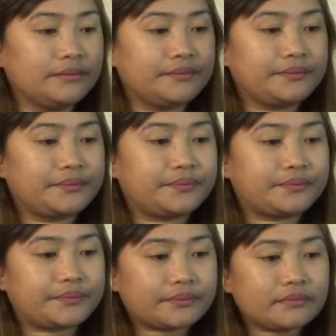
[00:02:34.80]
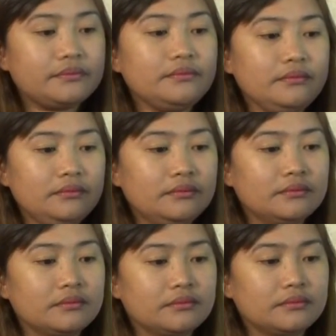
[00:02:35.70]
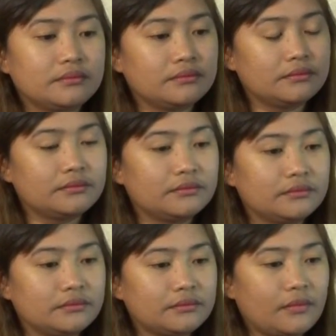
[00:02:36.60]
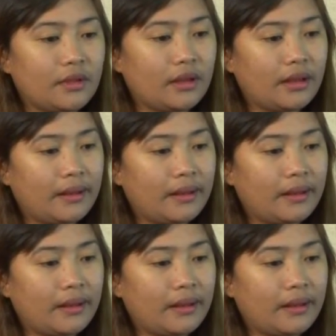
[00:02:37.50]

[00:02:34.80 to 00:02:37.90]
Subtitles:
The person shown says nothing.